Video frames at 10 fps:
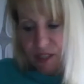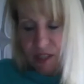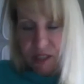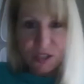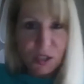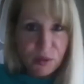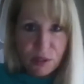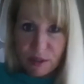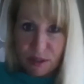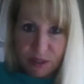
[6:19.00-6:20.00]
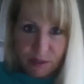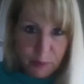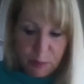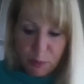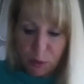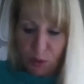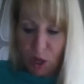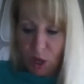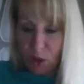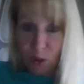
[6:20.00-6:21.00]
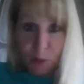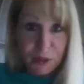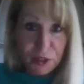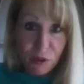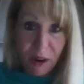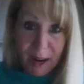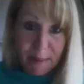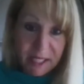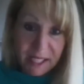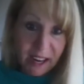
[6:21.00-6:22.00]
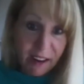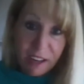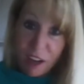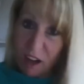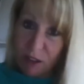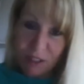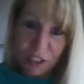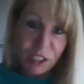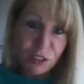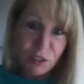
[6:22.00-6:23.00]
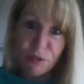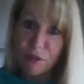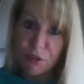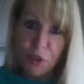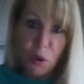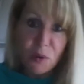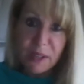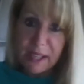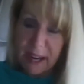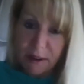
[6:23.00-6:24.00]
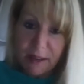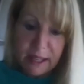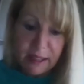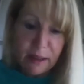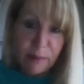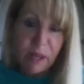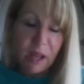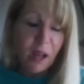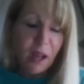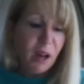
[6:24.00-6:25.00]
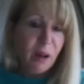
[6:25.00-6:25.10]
two thirds of people who are prescribed to carry auto injectors don't carry them. Mm-hmm. Uh,